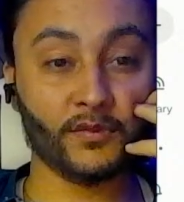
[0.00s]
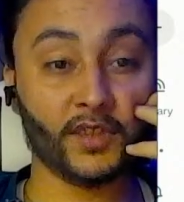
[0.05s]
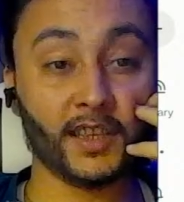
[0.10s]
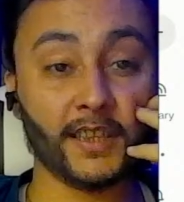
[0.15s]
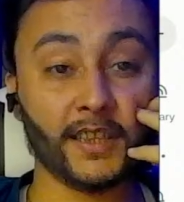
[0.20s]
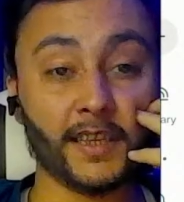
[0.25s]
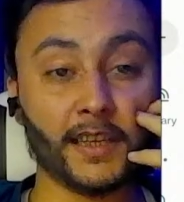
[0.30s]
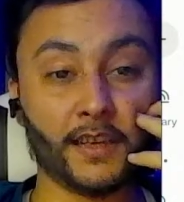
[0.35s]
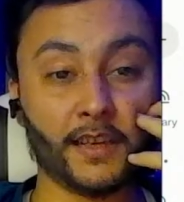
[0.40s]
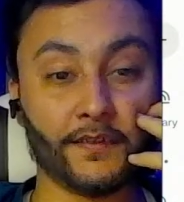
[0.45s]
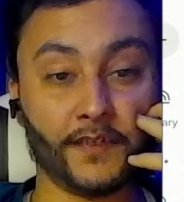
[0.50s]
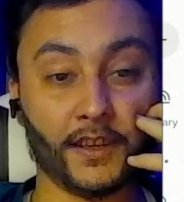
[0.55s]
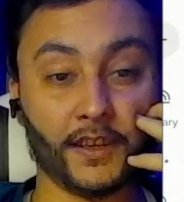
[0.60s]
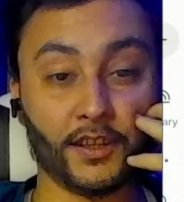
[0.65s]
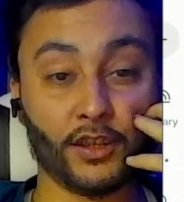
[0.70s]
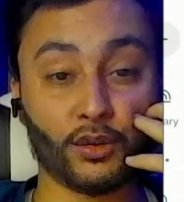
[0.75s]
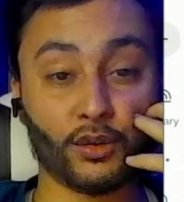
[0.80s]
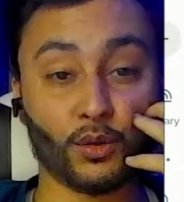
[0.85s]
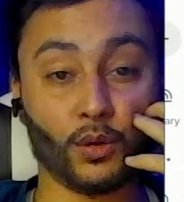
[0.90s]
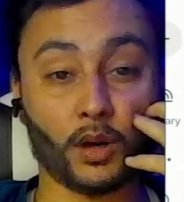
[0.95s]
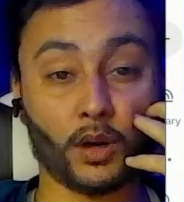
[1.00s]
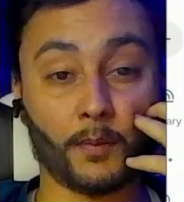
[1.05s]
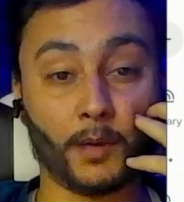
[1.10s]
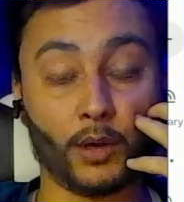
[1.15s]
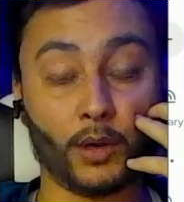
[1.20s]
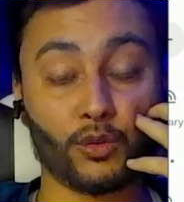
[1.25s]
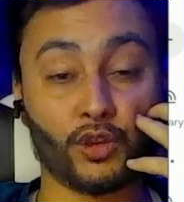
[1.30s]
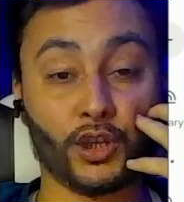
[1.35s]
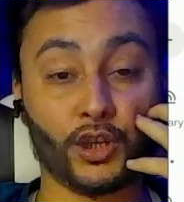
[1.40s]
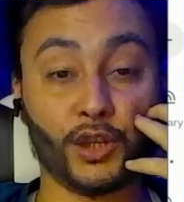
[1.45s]
Thinking in phases over
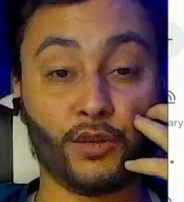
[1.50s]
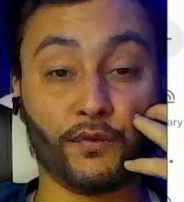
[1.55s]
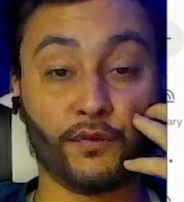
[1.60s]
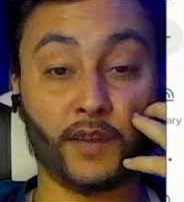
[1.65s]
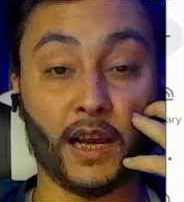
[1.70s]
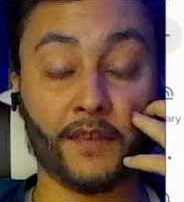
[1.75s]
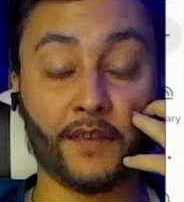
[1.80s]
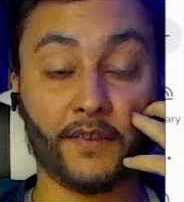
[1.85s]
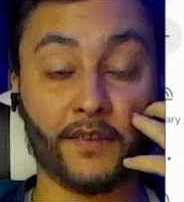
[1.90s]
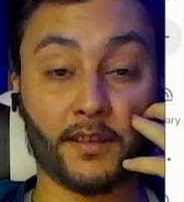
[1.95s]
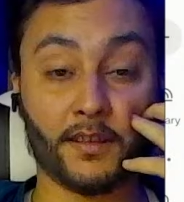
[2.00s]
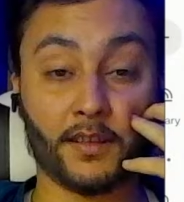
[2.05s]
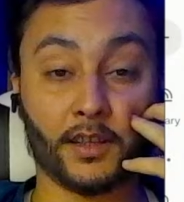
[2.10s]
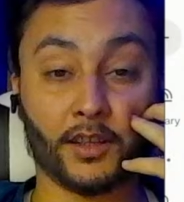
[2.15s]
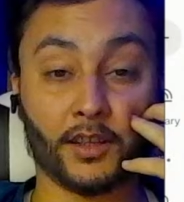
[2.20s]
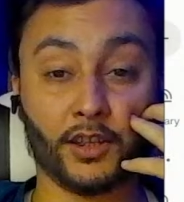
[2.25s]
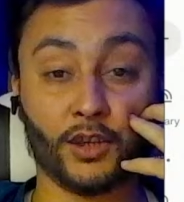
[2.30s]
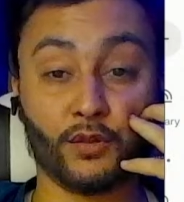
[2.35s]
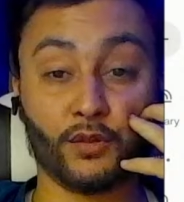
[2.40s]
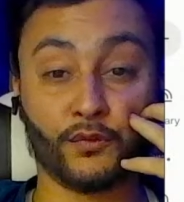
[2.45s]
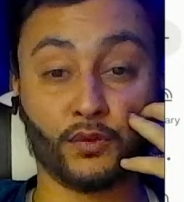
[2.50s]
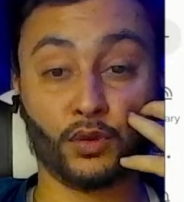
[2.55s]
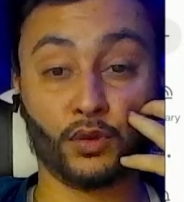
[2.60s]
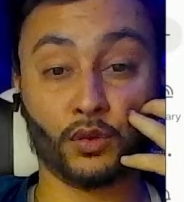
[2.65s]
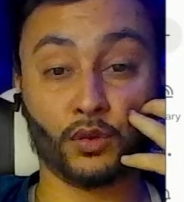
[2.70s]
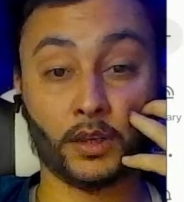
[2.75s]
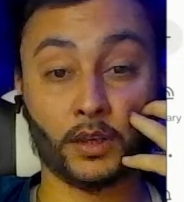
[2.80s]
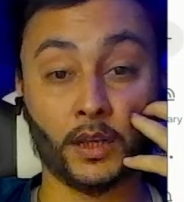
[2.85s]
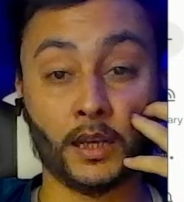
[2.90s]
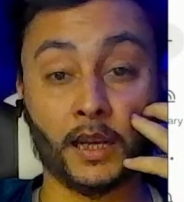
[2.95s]
about 3 to 5 years at 3 to
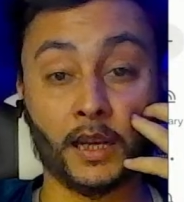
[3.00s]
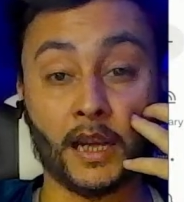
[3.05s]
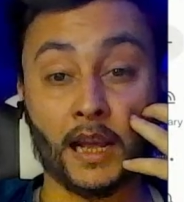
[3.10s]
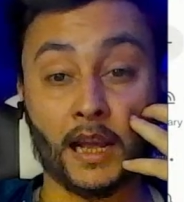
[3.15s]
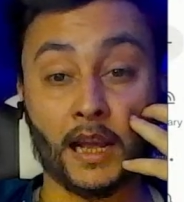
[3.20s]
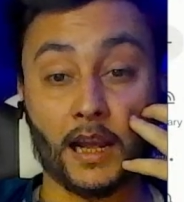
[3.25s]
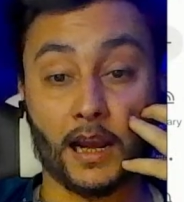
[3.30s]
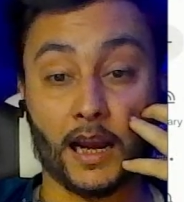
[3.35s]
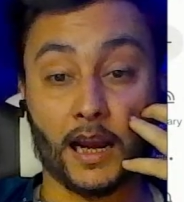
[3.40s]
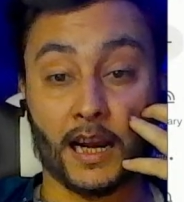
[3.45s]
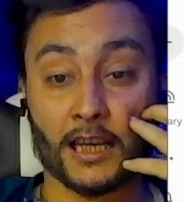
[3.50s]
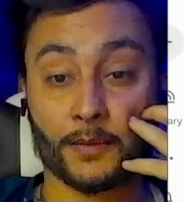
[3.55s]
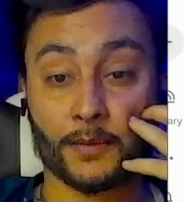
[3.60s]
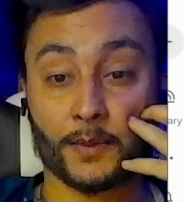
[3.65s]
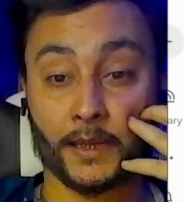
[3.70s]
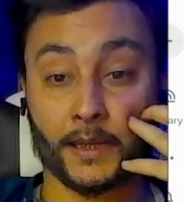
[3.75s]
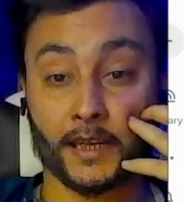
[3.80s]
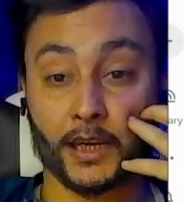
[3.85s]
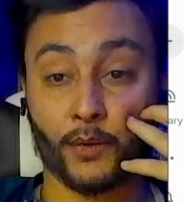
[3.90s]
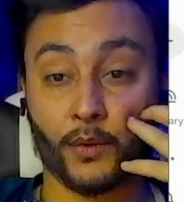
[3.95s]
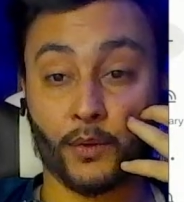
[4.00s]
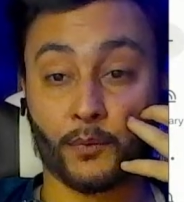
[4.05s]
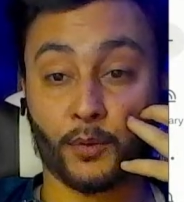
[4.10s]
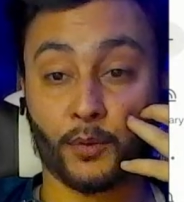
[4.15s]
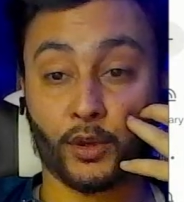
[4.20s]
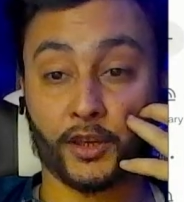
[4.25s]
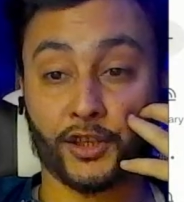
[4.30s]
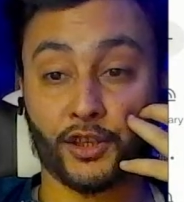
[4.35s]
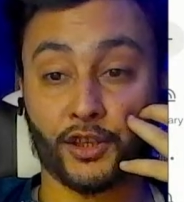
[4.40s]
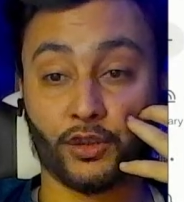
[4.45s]
4 hours per day with
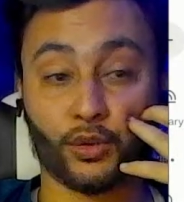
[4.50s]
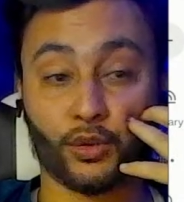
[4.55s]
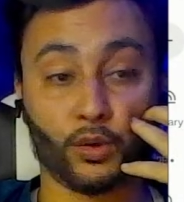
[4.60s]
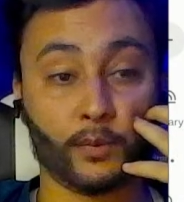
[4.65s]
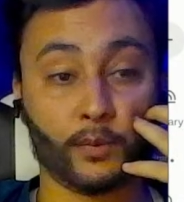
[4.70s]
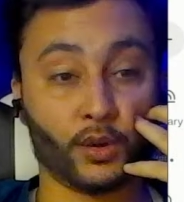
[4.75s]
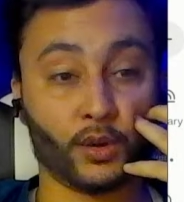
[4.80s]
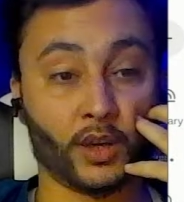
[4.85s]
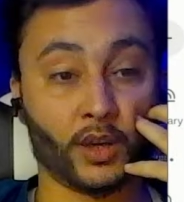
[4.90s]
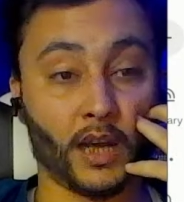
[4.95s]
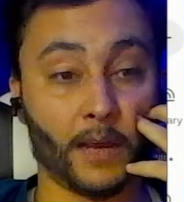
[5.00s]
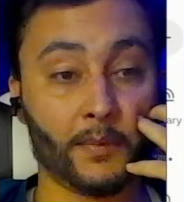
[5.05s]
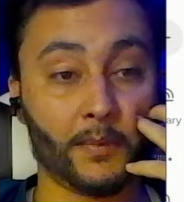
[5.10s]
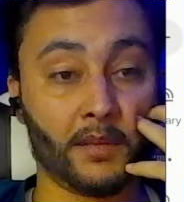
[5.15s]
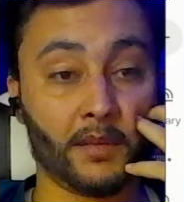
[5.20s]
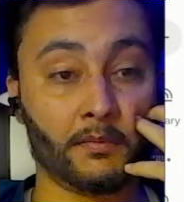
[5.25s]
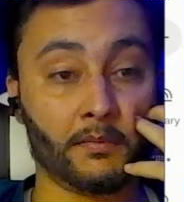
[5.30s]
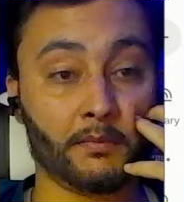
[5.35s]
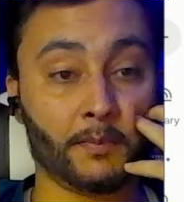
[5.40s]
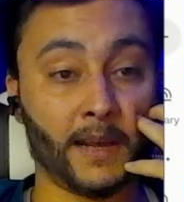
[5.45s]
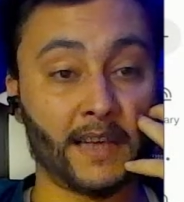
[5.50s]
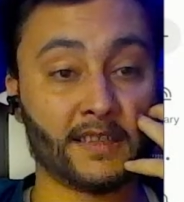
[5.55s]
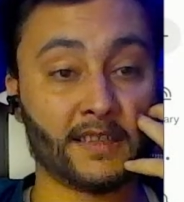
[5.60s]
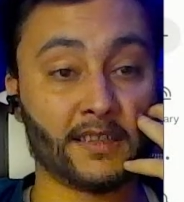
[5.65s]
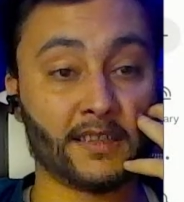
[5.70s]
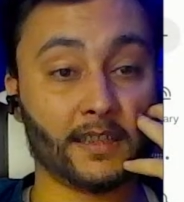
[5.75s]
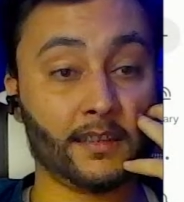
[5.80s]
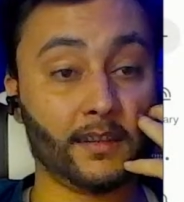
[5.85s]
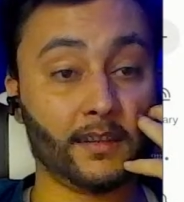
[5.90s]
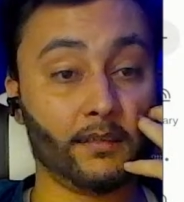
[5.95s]
progression through programming,
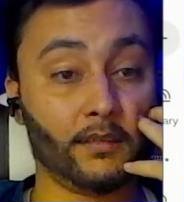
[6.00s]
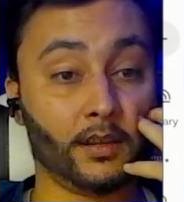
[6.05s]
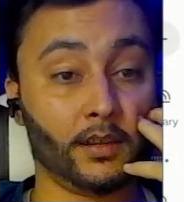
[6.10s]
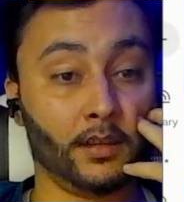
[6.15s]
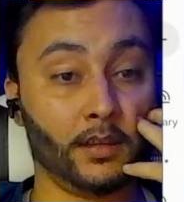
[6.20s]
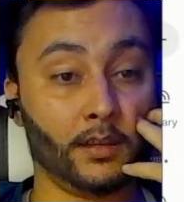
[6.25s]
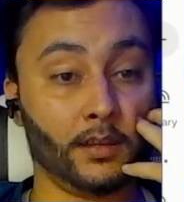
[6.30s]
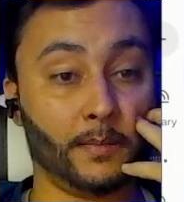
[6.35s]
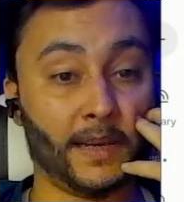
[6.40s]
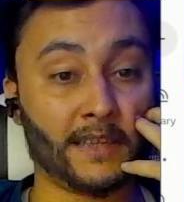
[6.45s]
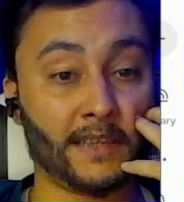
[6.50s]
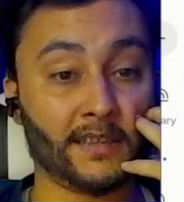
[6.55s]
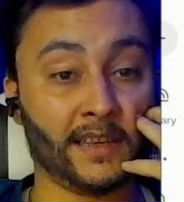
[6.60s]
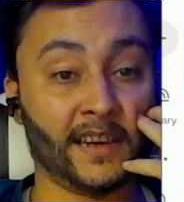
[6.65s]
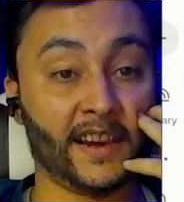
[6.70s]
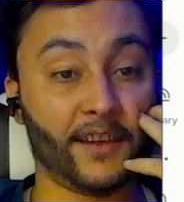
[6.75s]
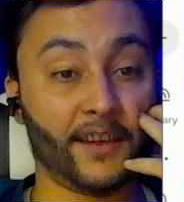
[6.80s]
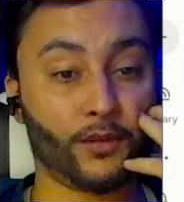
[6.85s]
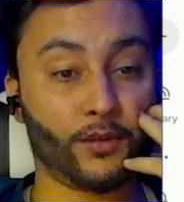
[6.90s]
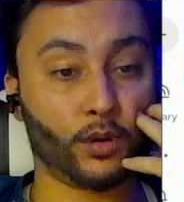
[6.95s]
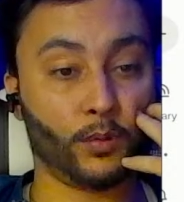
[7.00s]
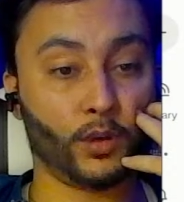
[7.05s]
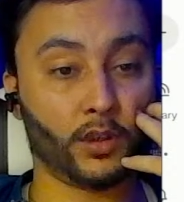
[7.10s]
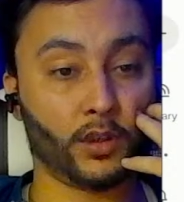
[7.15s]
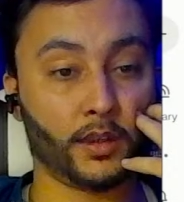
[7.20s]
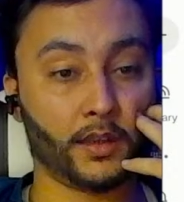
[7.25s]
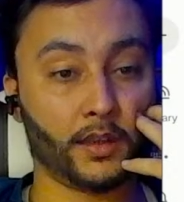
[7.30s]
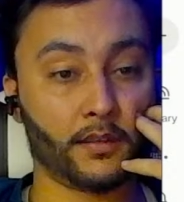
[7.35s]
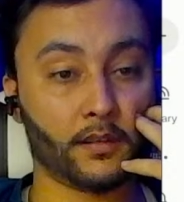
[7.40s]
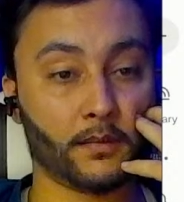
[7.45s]
math, AI, and
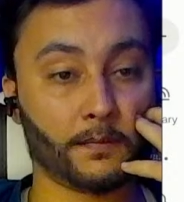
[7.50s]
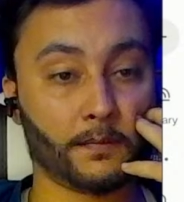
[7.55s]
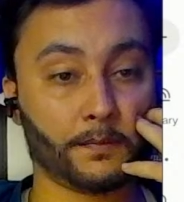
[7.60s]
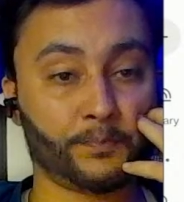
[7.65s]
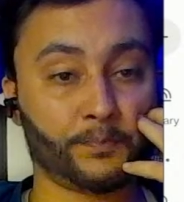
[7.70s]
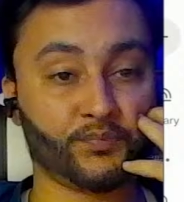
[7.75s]
robotics.